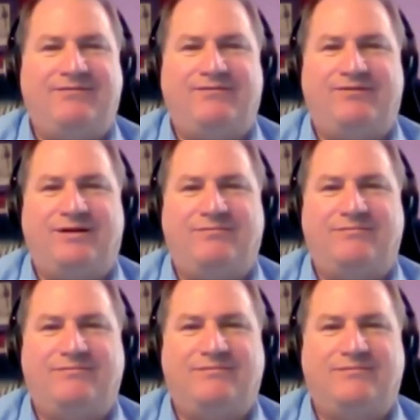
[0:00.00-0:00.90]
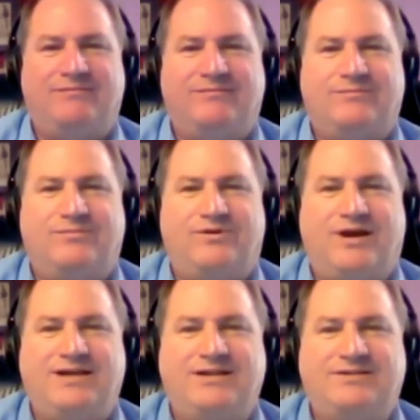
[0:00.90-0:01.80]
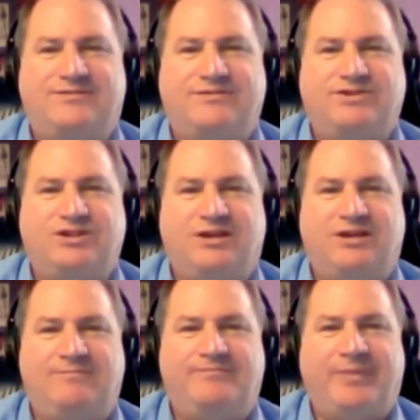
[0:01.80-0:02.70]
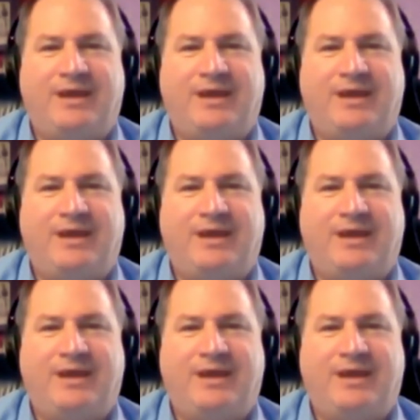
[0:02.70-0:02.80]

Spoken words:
From Bryce for Gene,